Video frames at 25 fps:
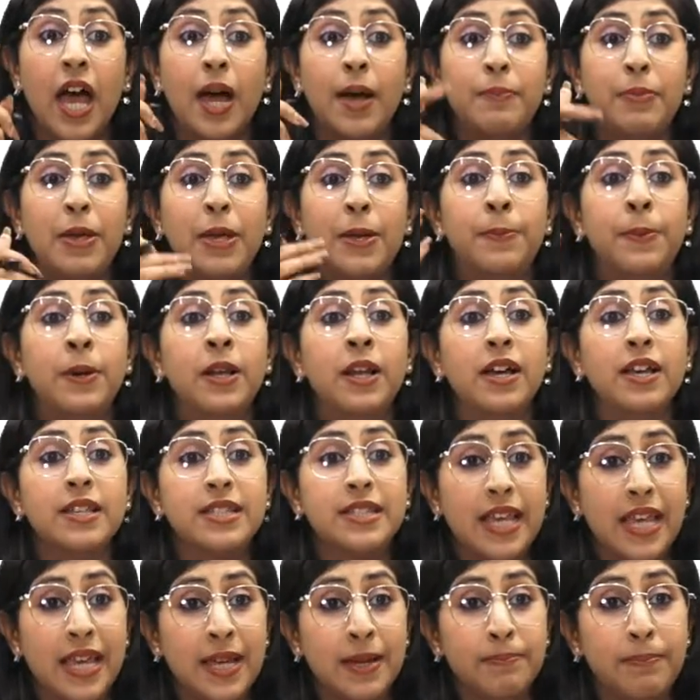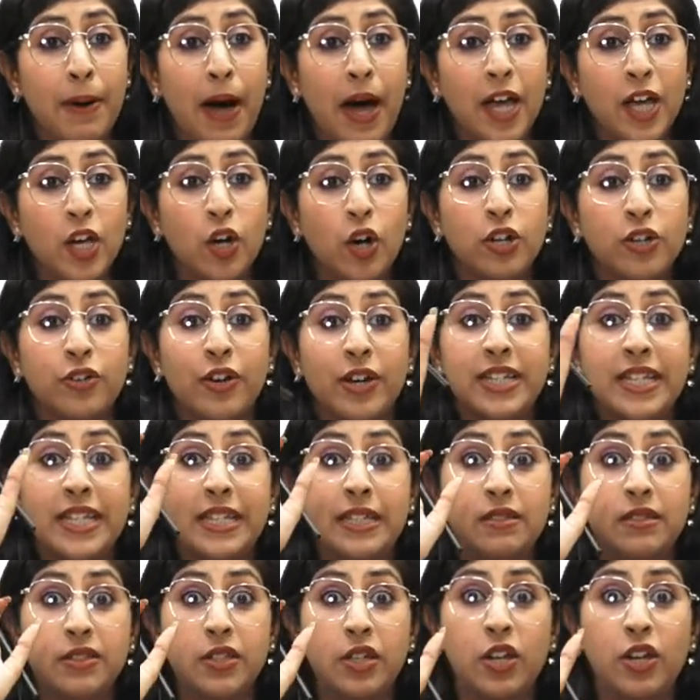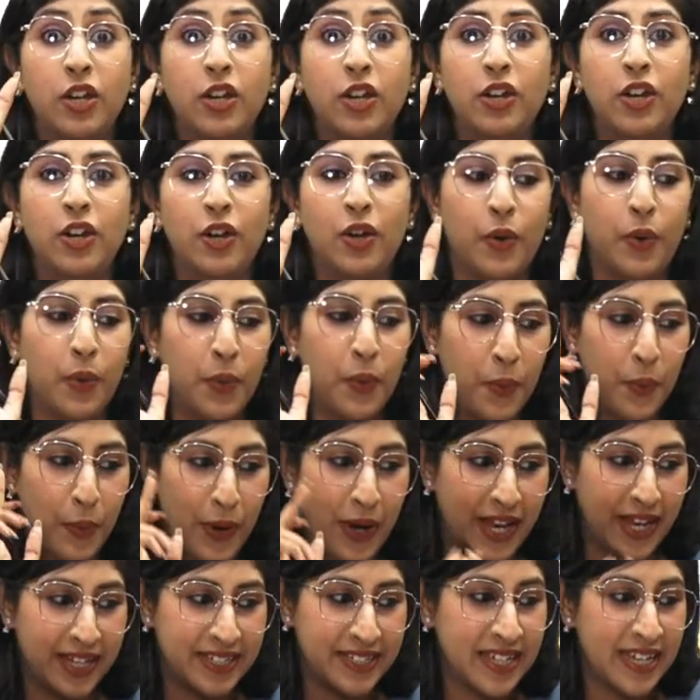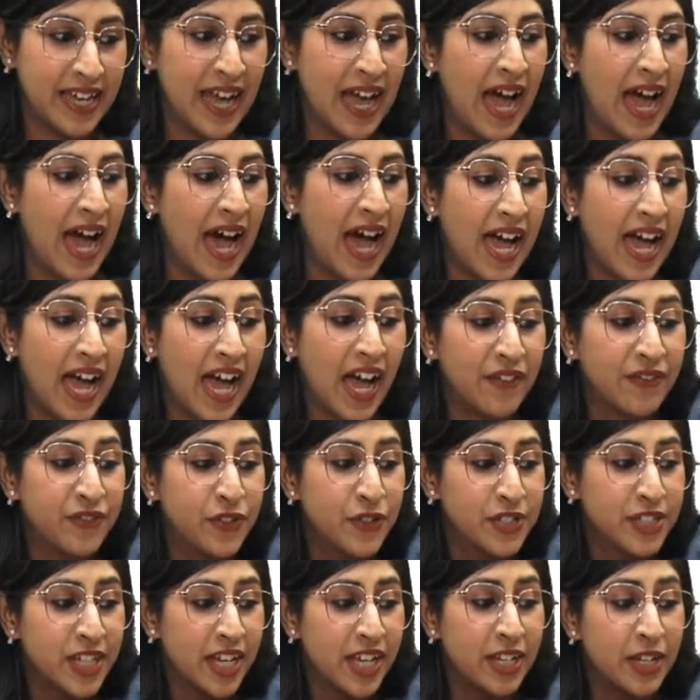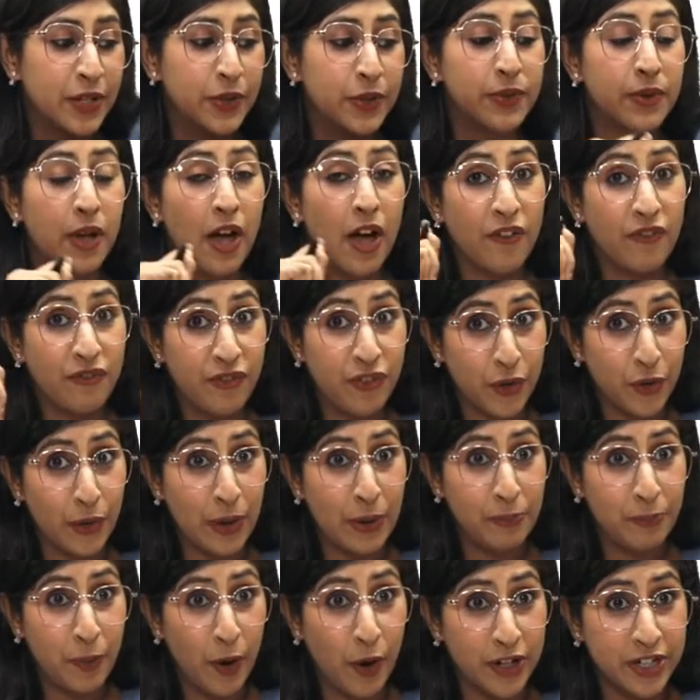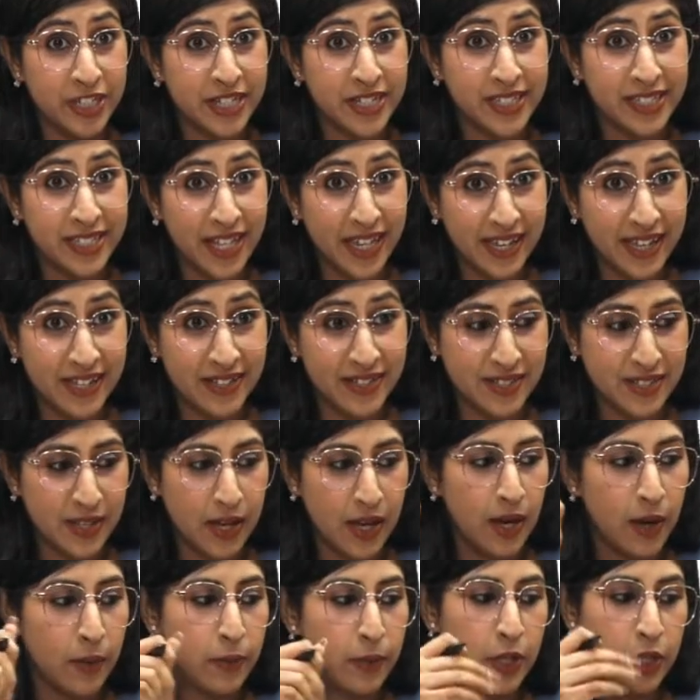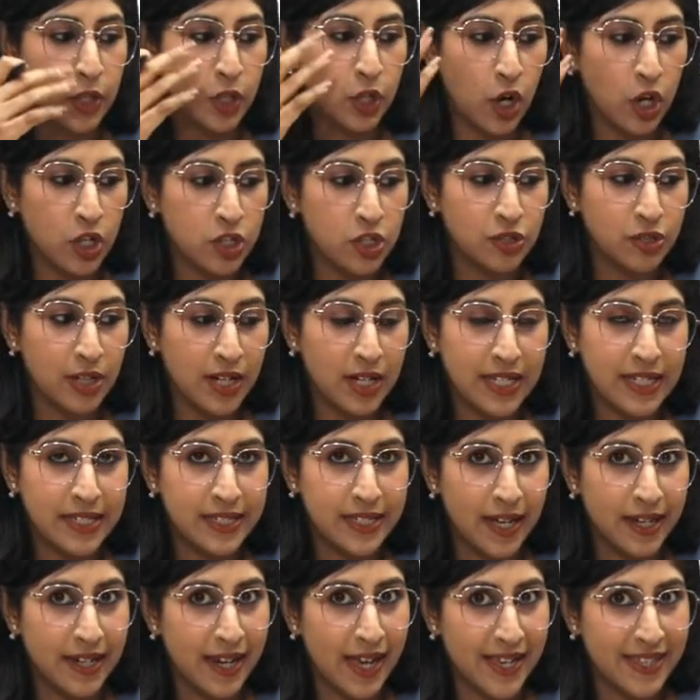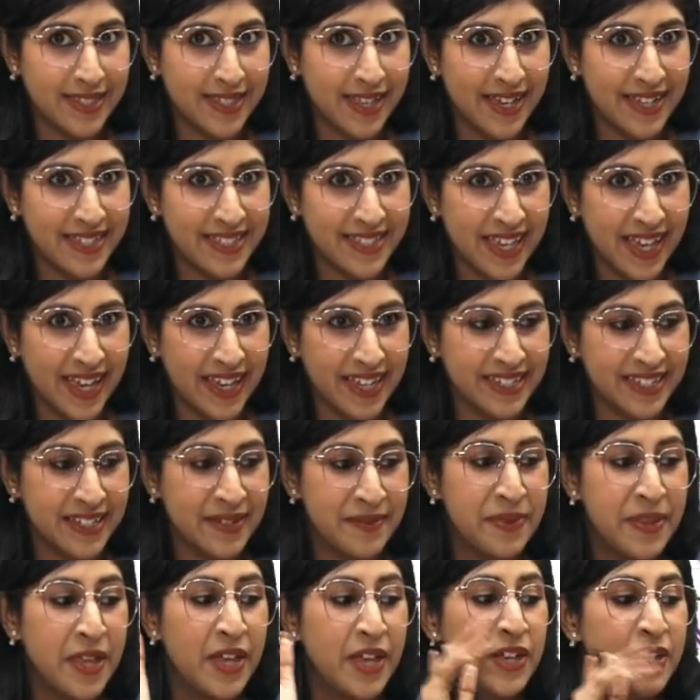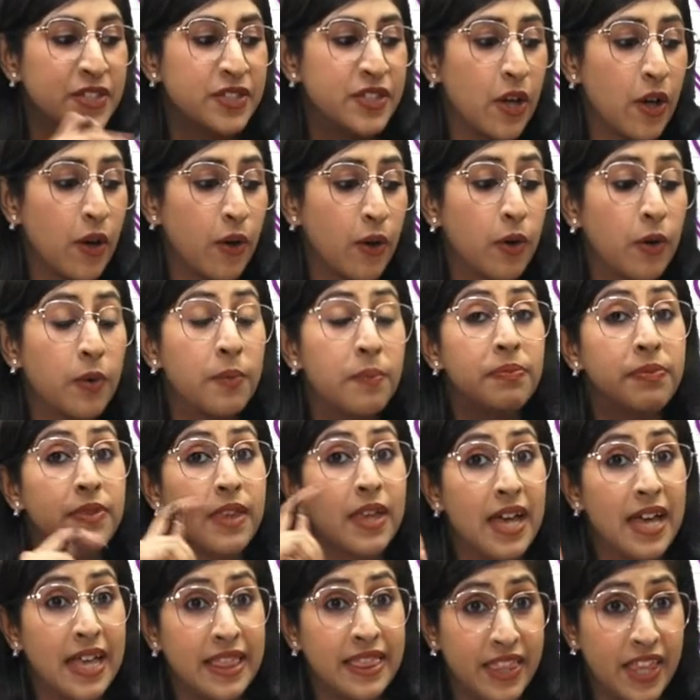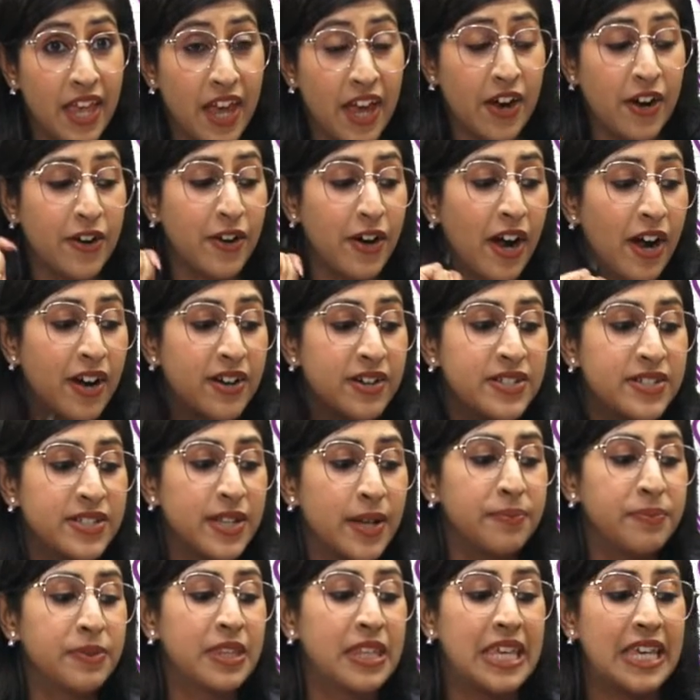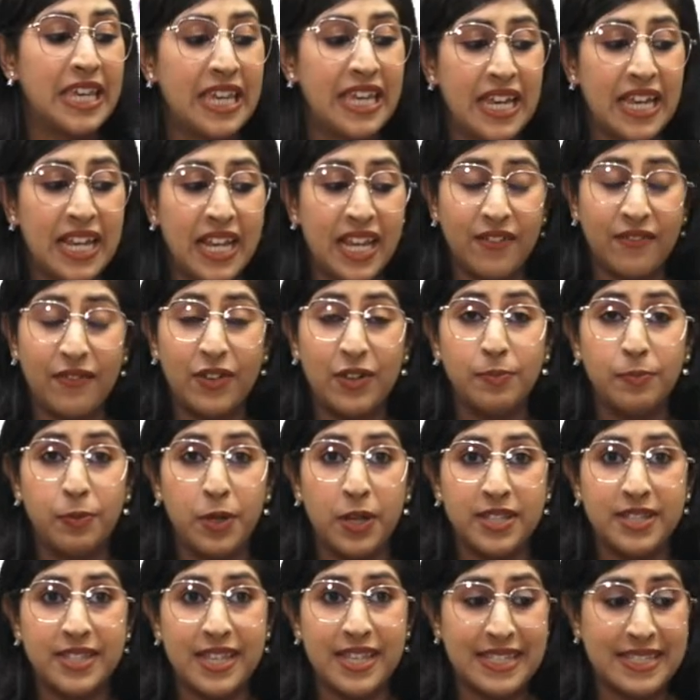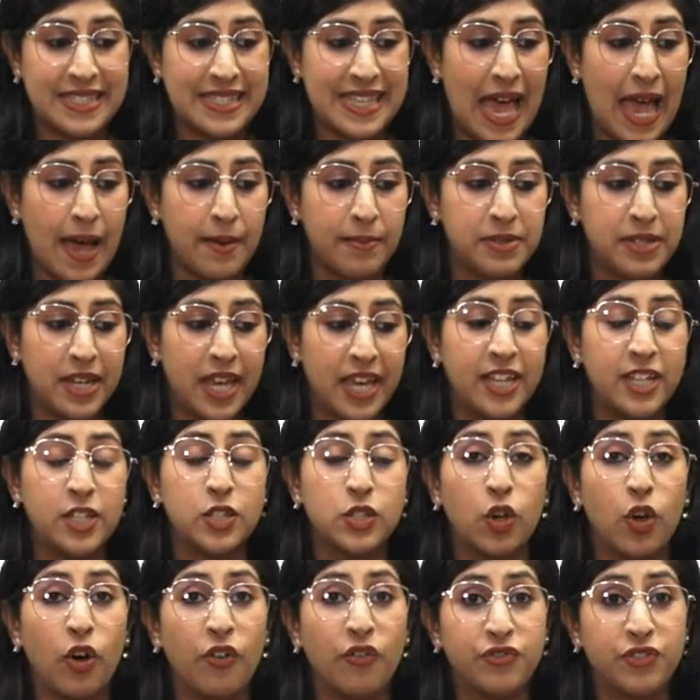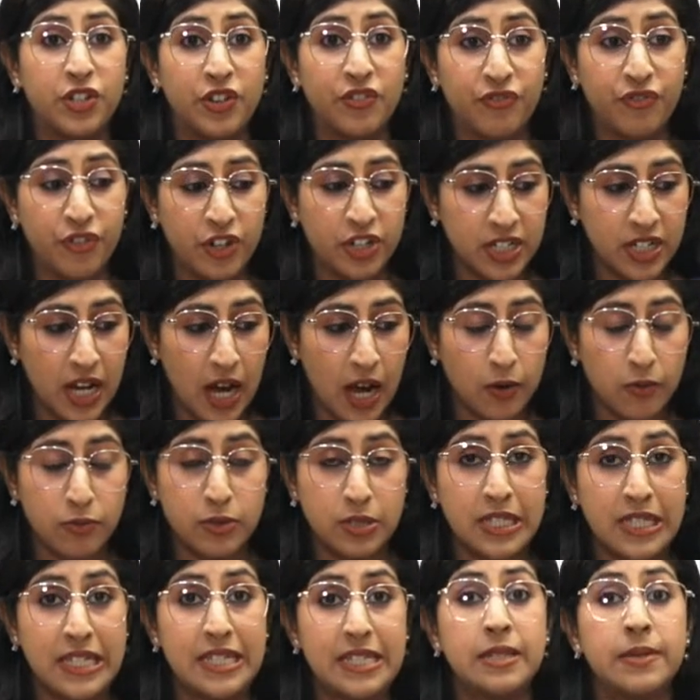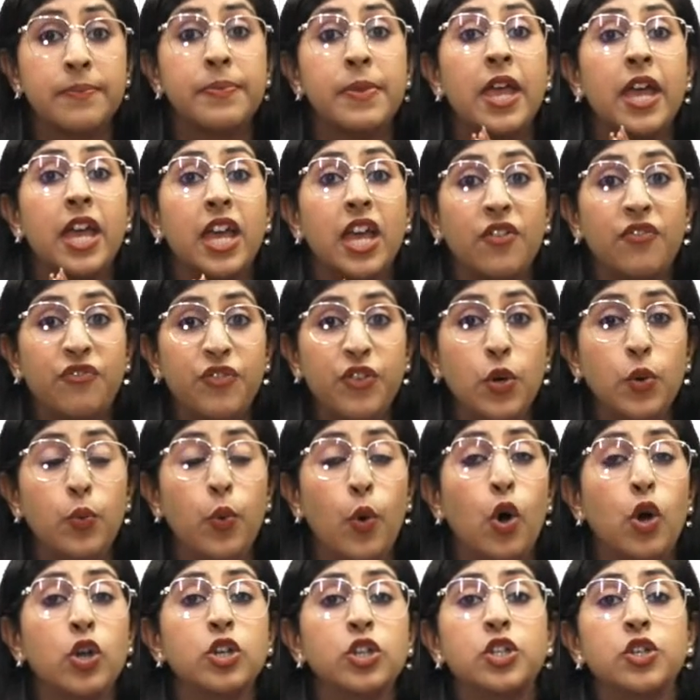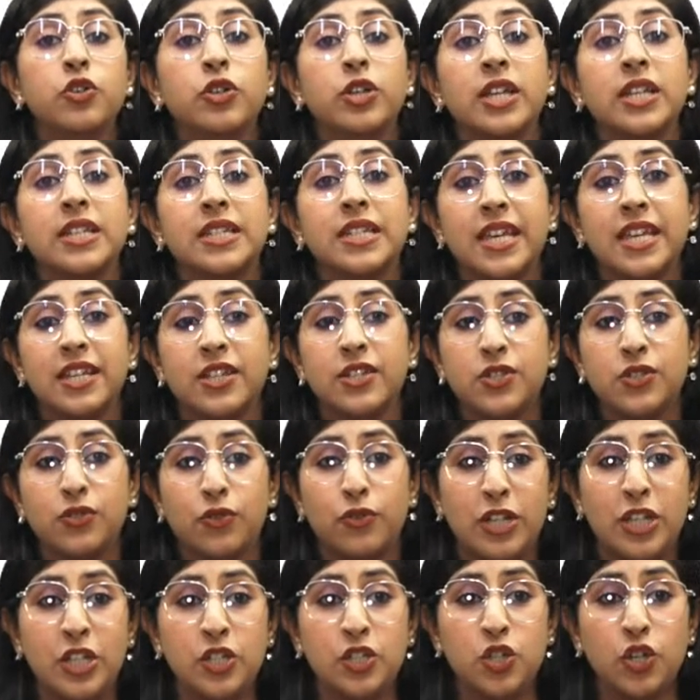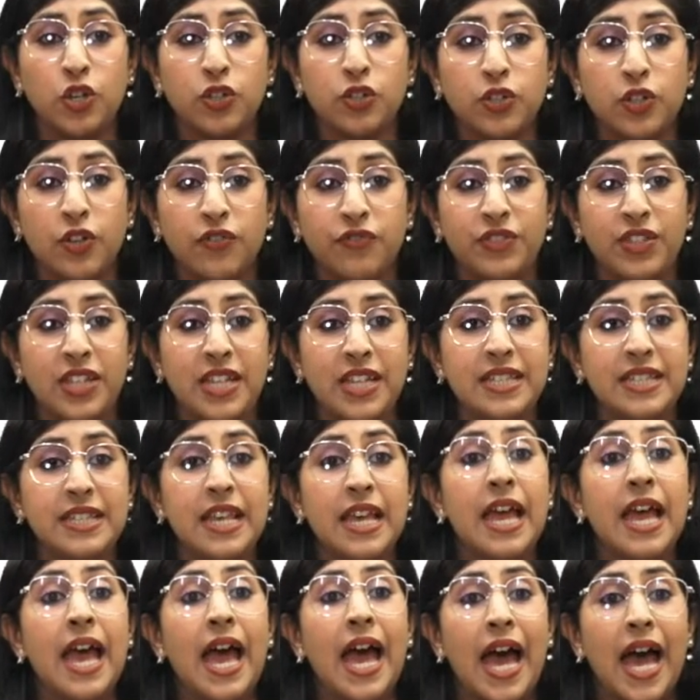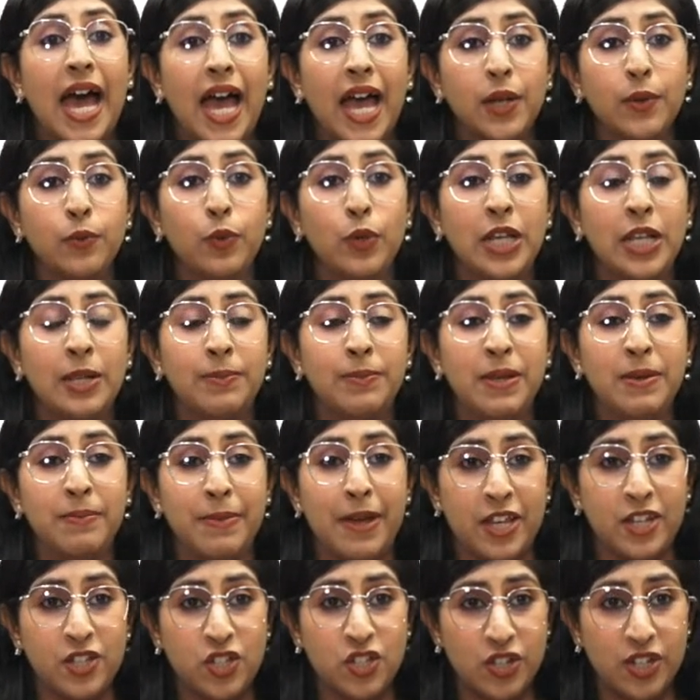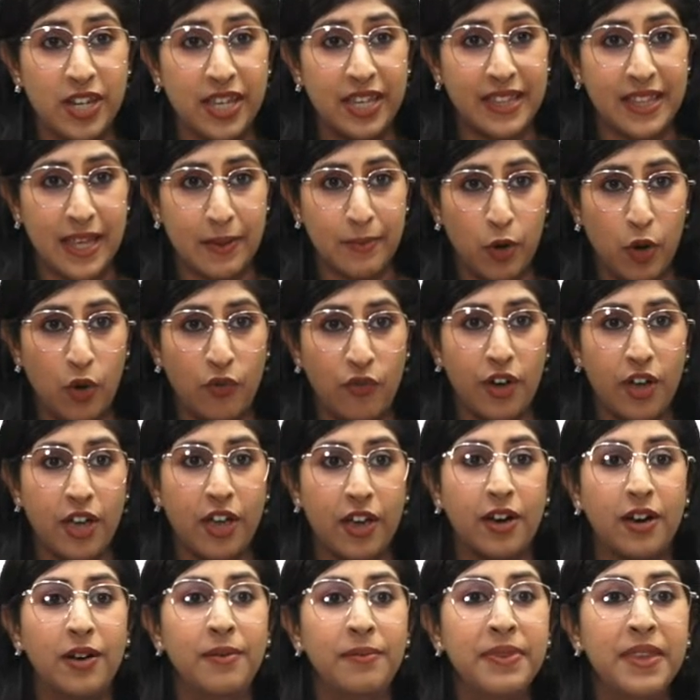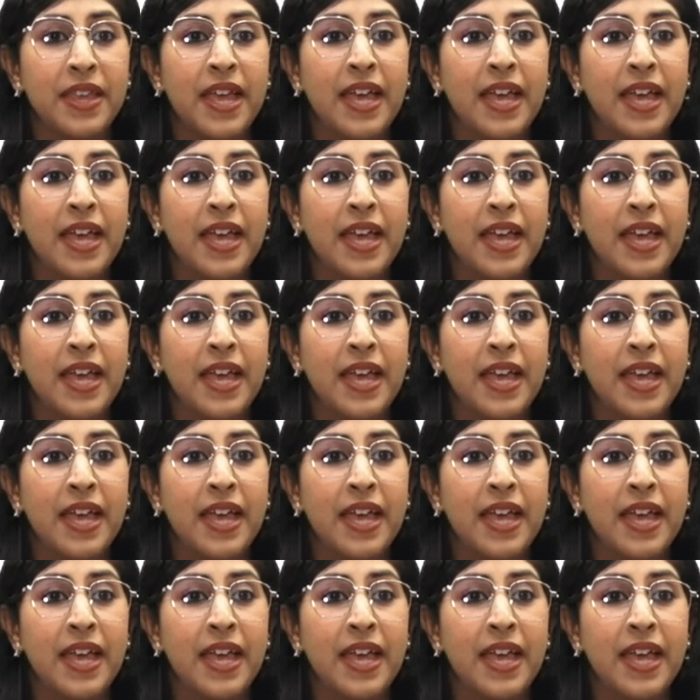People are saying bye already. No, wait. I have to tell you a few important things. We're not really done, as I said. So here are some key 11 plus exam dates of different counties. If you want, you can take a screenshot of these and we'll be mentioning them over here.